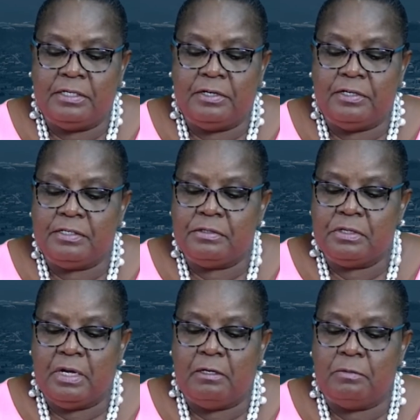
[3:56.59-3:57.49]

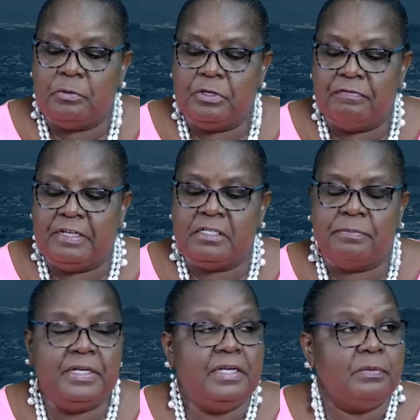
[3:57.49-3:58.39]
Laws would have
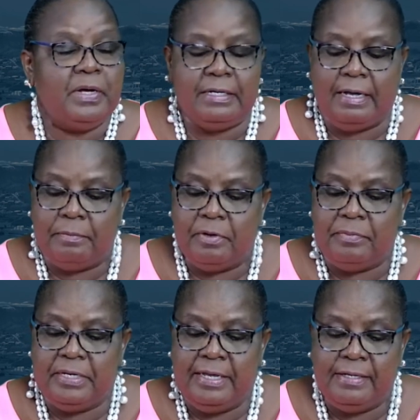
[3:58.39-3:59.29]
explained what that
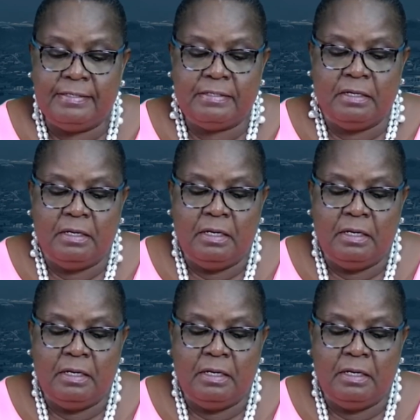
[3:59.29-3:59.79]
bubble is,